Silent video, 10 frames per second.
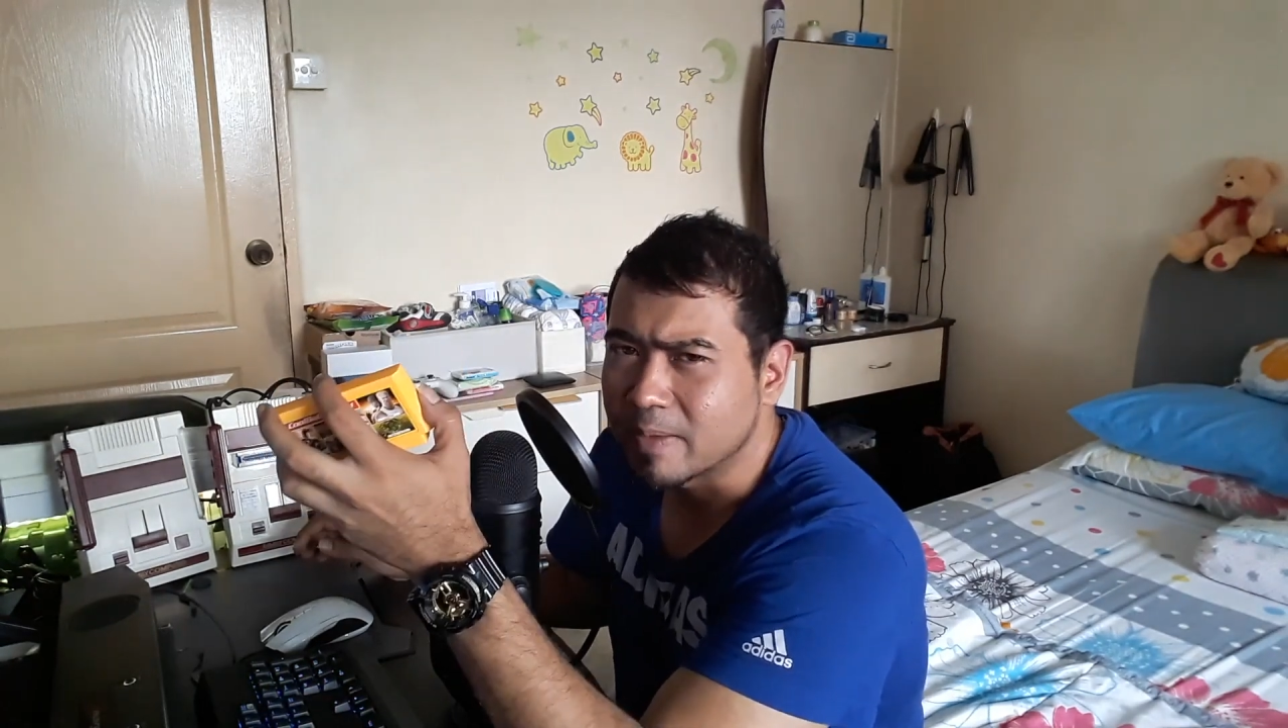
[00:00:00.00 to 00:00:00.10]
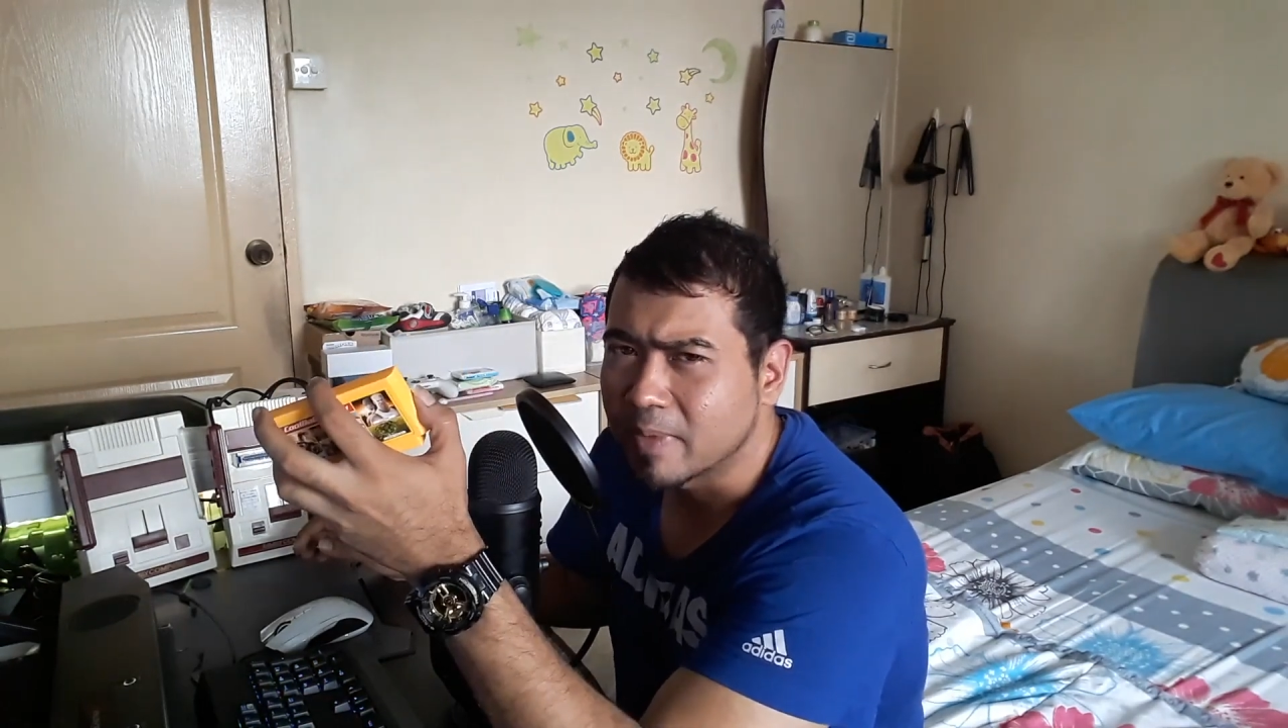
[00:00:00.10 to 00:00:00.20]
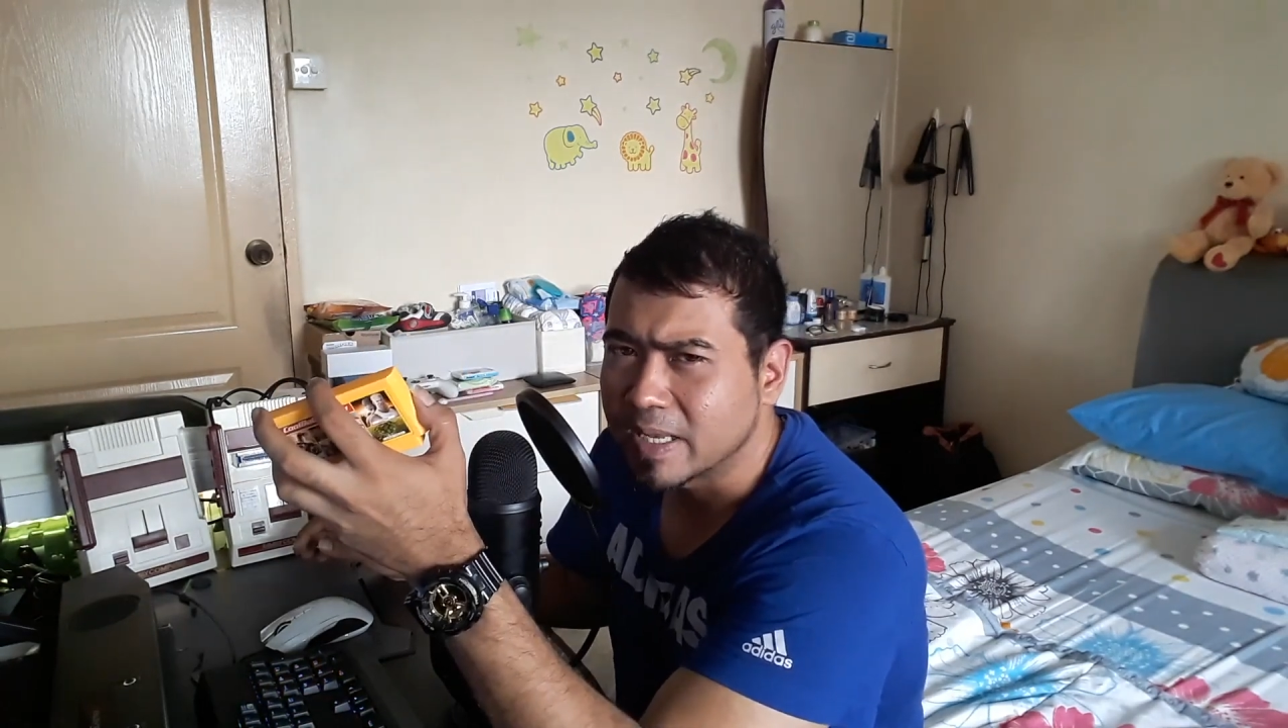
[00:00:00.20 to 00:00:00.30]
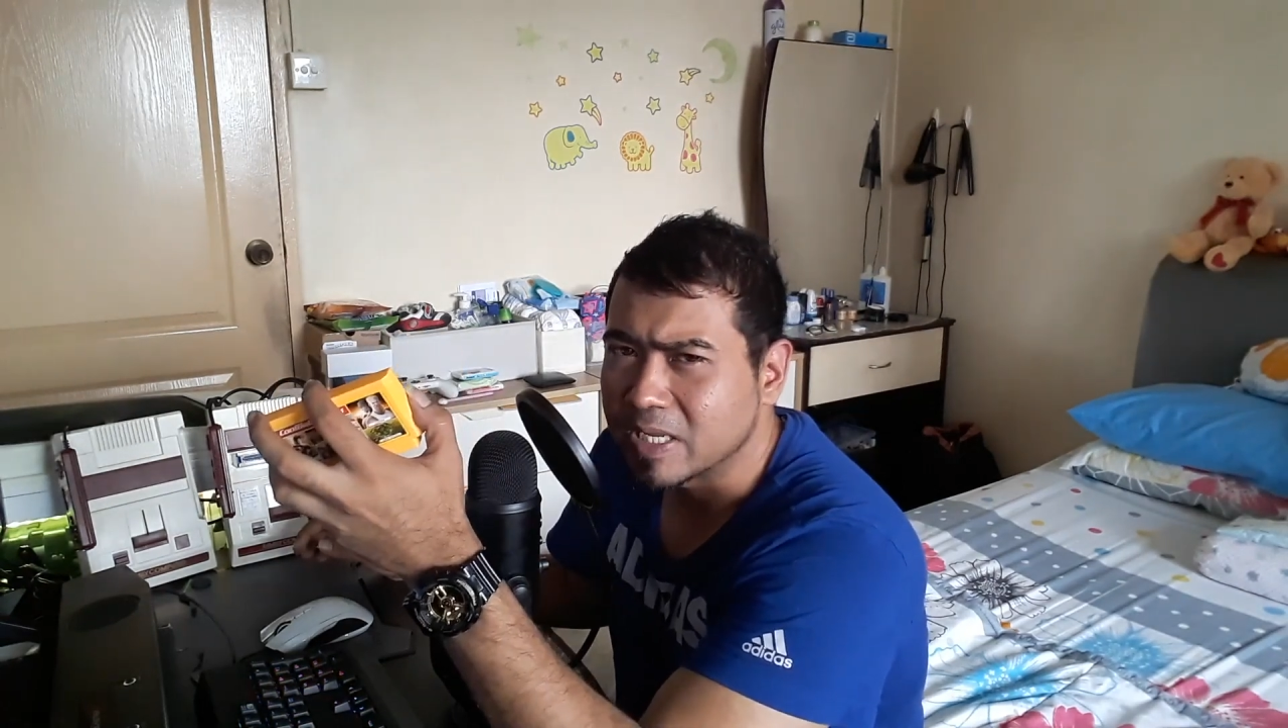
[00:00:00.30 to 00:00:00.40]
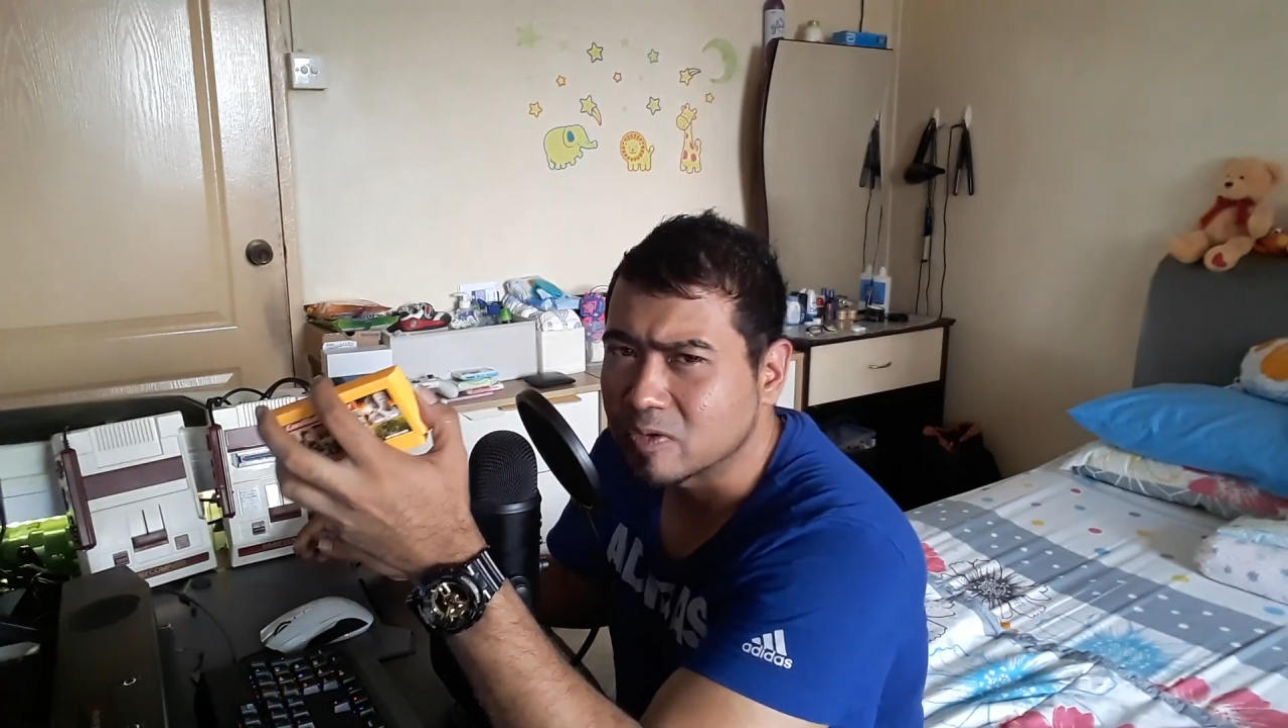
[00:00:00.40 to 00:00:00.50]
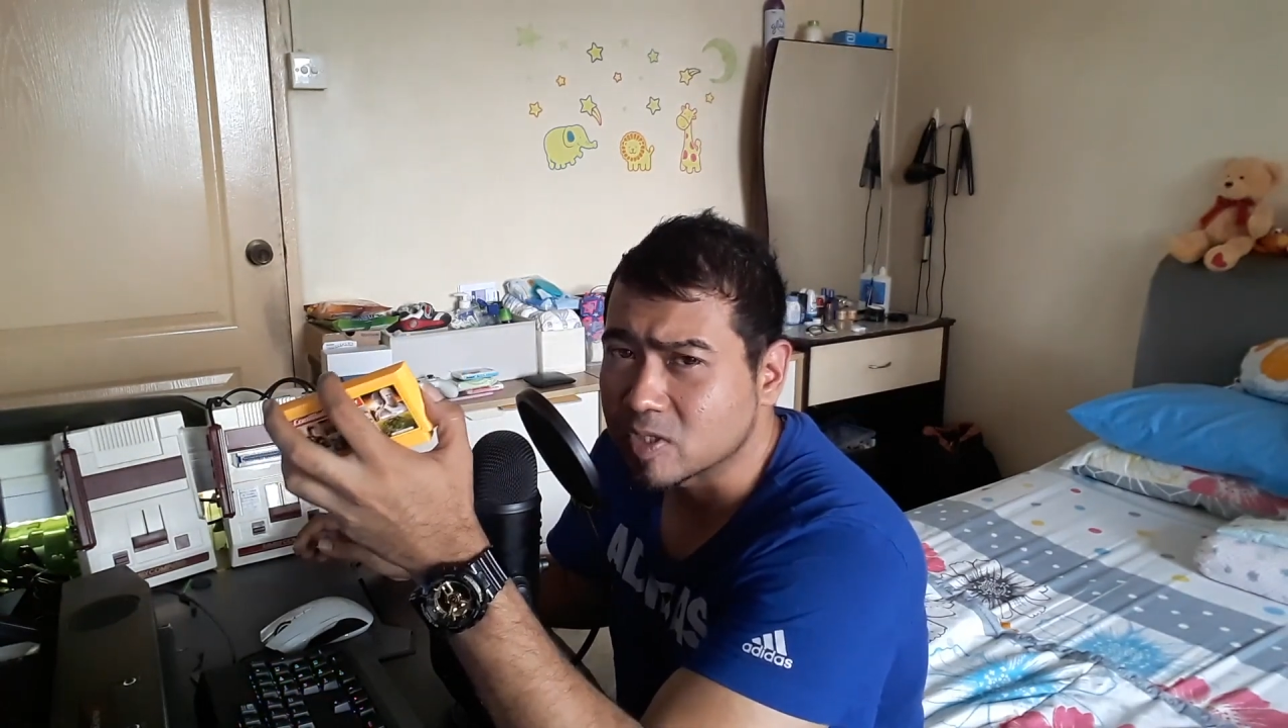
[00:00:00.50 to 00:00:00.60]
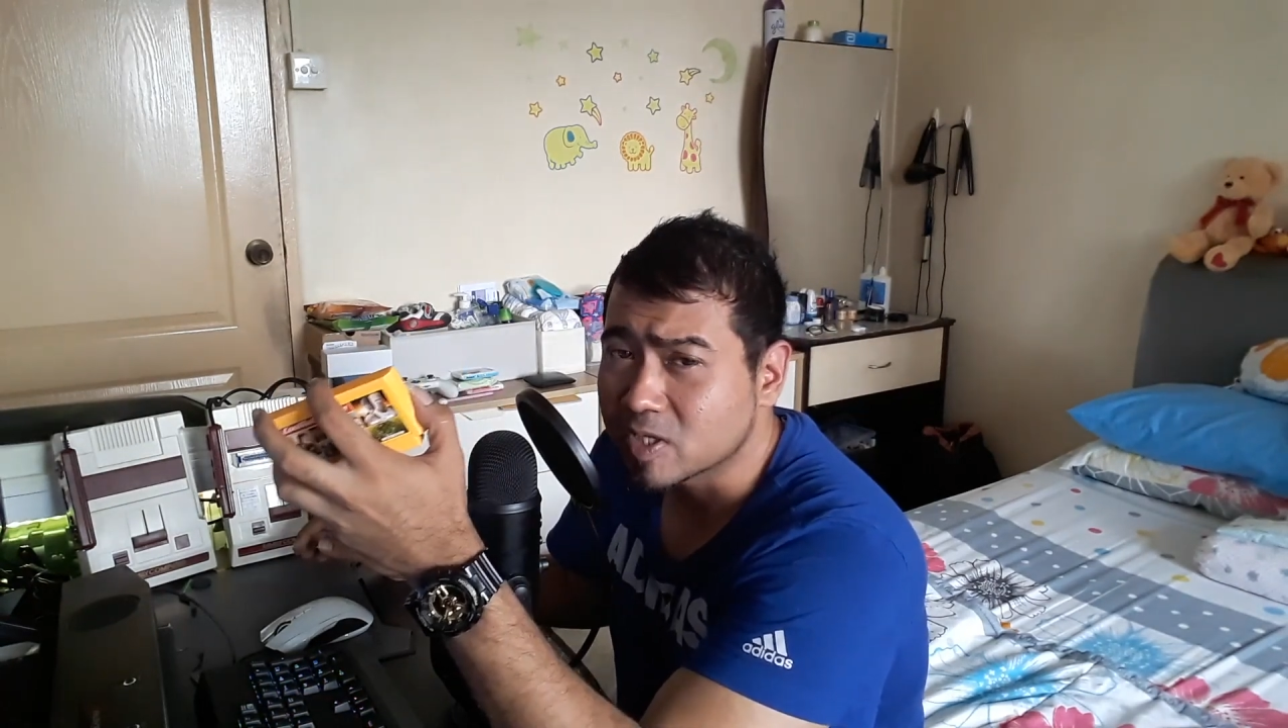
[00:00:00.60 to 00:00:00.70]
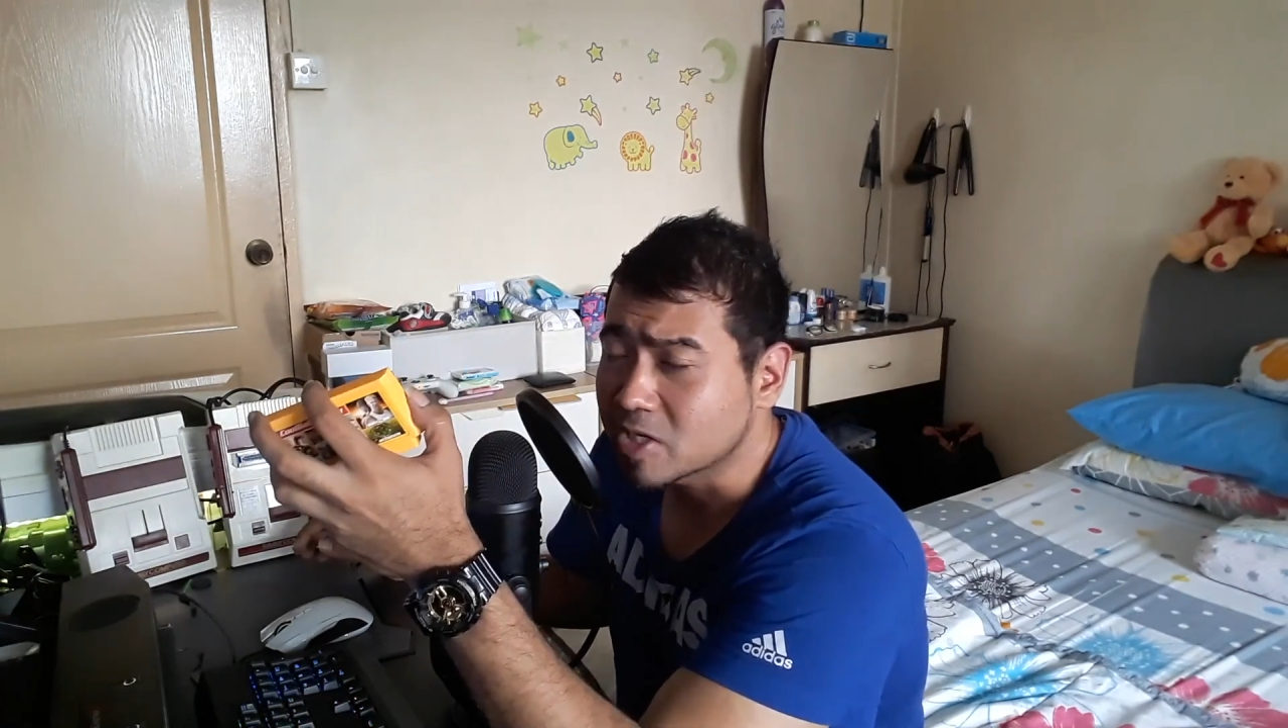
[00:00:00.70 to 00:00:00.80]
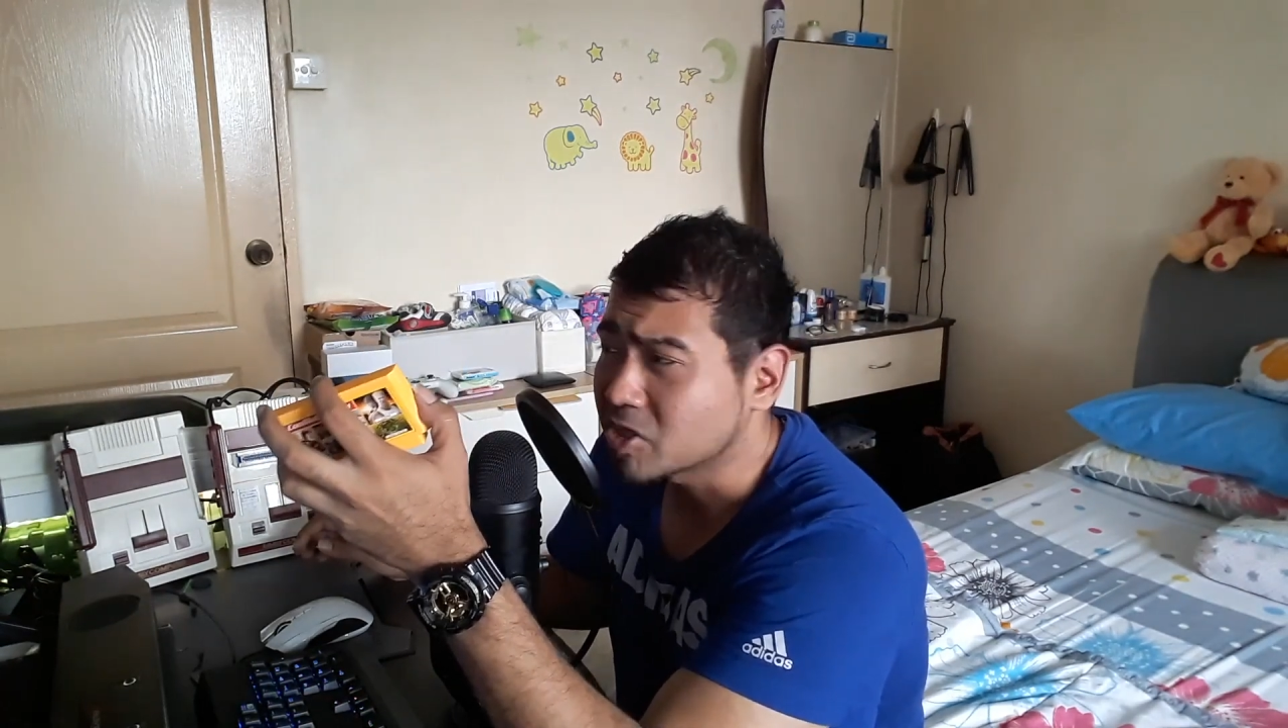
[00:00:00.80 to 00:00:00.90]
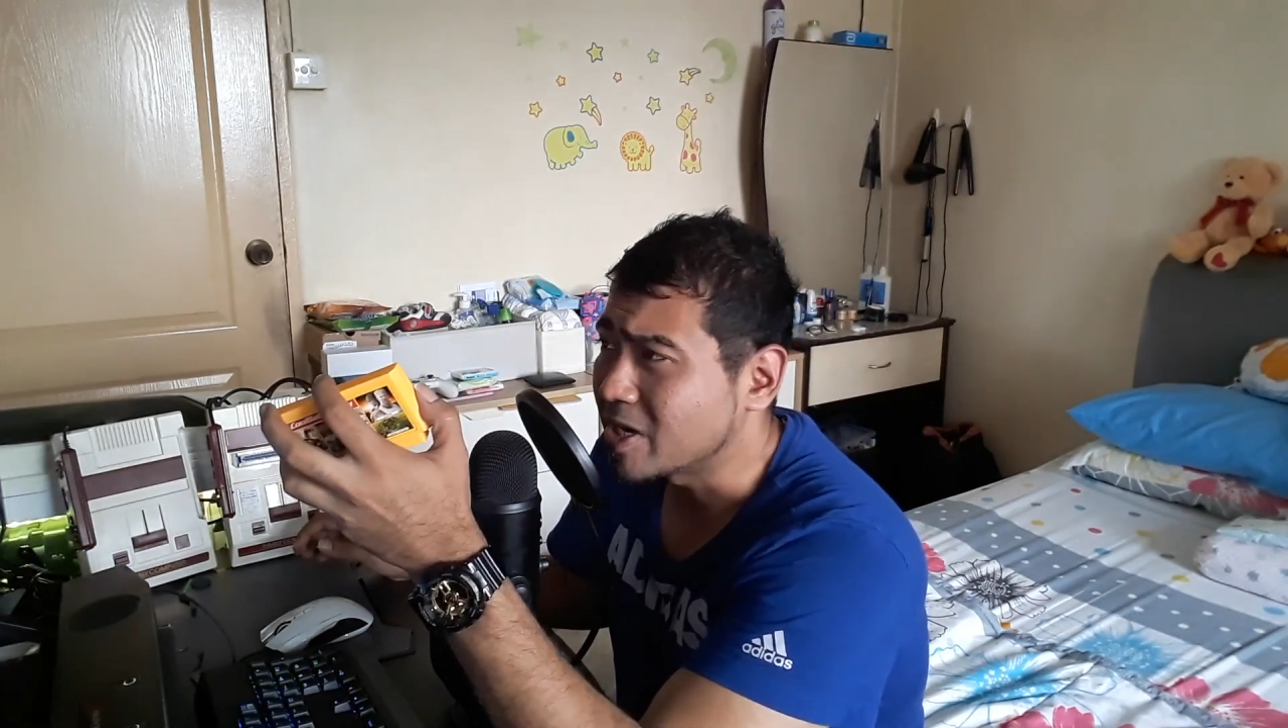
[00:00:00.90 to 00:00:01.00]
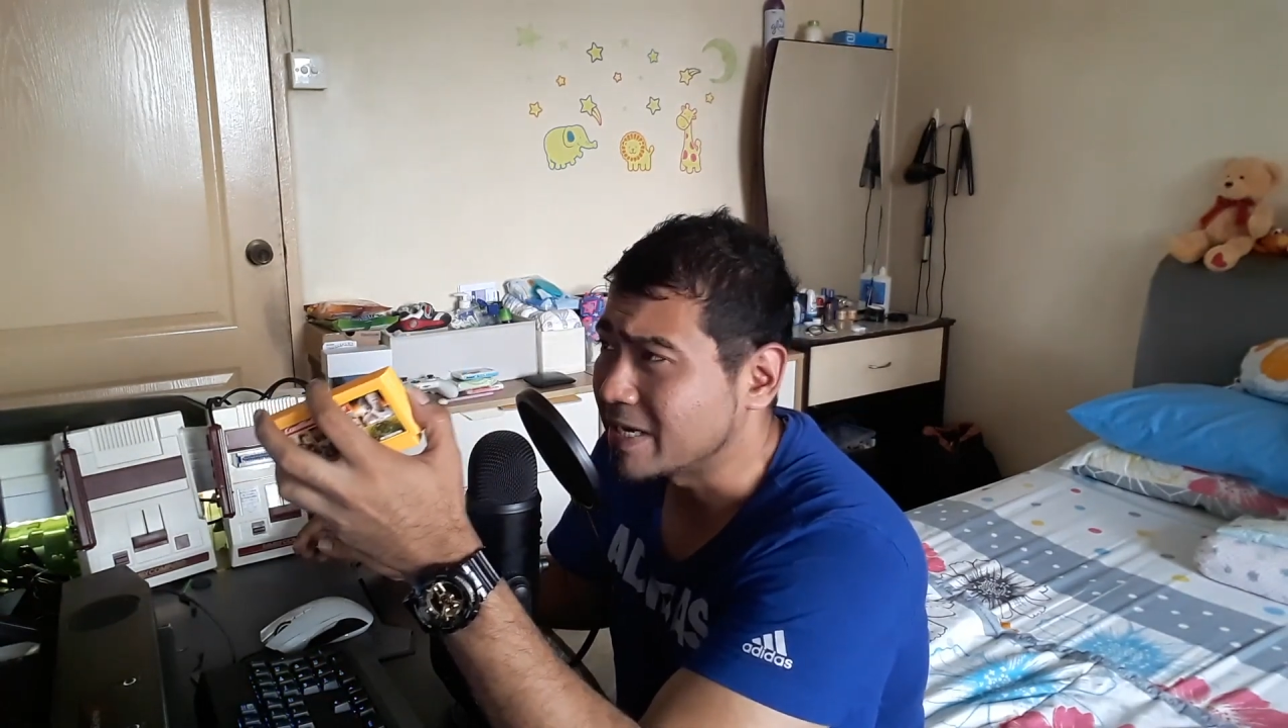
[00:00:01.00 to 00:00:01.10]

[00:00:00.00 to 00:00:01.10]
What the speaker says: my money on such